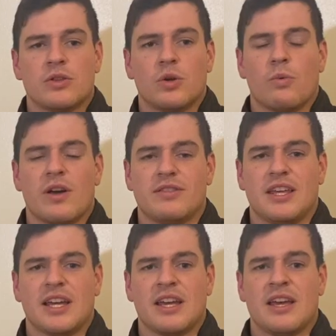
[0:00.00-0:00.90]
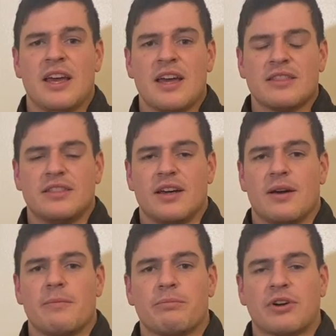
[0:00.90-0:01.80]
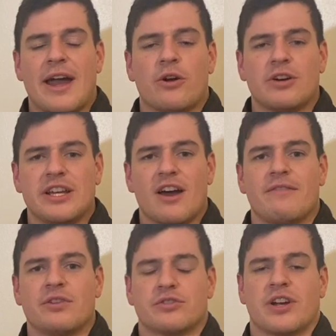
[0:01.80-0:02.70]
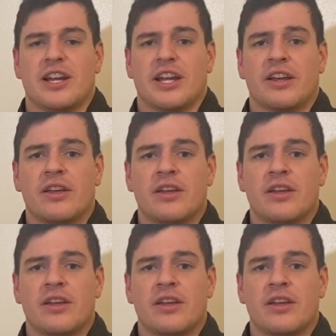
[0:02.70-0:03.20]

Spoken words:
the one thing, the priority of your training.